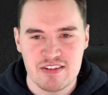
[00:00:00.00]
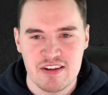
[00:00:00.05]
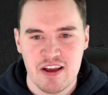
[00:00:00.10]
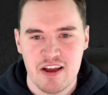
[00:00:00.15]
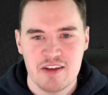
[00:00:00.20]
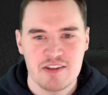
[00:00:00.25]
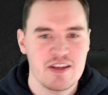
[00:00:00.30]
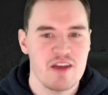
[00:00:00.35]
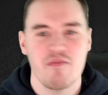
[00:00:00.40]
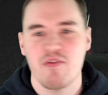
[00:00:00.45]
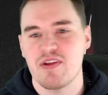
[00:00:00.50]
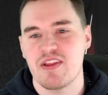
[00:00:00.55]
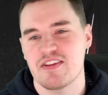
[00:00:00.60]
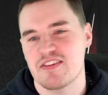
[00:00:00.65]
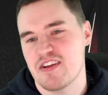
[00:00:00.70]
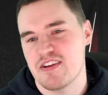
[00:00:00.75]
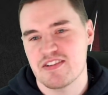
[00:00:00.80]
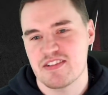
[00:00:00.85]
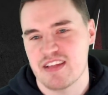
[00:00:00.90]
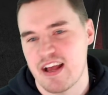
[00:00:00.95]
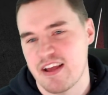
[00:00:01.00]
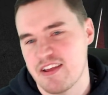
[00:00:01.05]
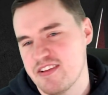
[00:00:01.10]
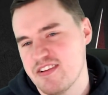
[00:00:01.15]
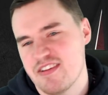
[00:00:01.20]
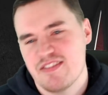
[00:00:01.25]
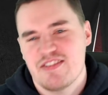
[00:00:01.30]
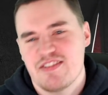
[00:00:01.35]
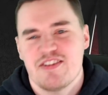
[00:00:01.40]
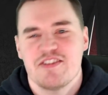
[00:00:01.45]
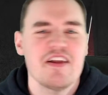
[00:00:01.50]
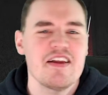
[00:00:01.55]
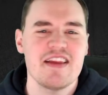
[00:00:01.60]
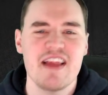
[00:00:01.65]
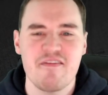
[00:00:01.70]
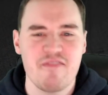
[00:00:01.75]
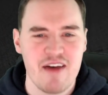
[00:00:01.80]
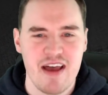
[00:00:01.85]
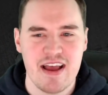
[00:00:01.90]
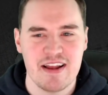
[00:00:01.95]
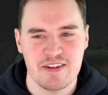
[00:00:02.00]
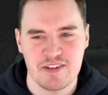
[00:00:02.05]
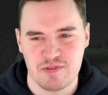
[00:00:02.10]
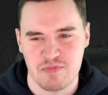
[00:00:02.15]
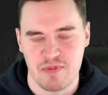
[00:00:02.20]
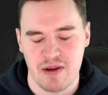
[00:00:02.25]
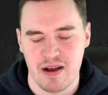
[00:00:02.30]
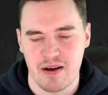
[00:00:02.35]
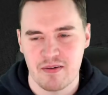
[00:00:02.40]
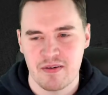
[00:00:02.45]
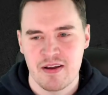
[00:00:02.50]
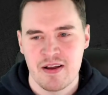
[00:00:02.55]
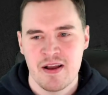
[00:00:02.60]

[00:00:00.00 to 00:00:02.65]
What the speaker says: So everyone that does that, it never ends well.